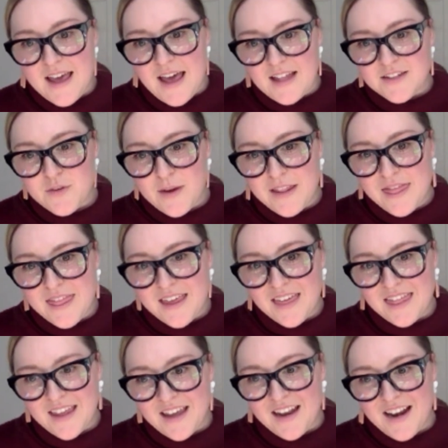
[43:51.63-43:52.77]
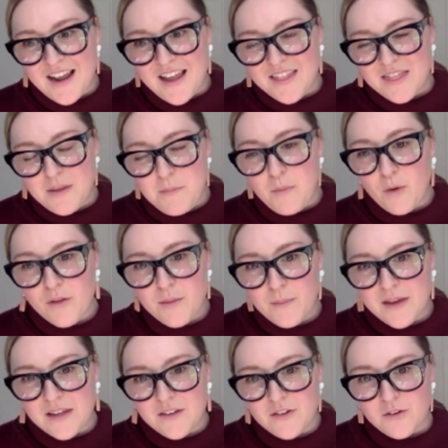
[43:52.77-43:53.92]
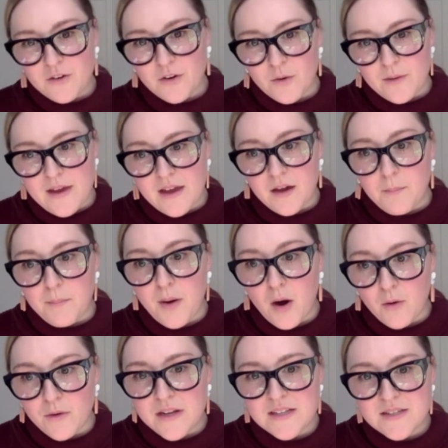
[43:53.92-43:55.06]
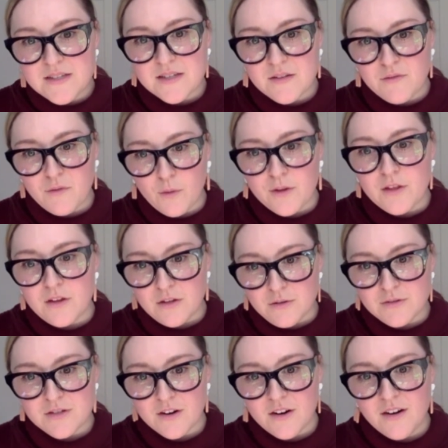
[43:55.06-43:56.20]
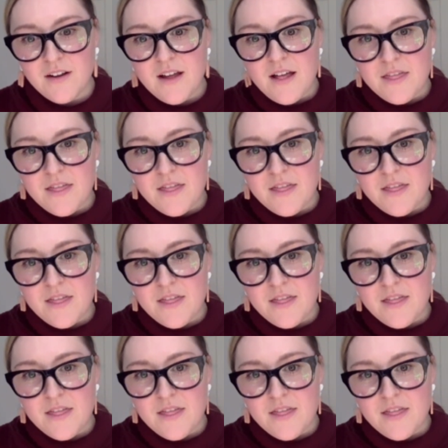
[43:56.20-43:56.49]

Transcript: And so I think that the more that we can do to create components for the user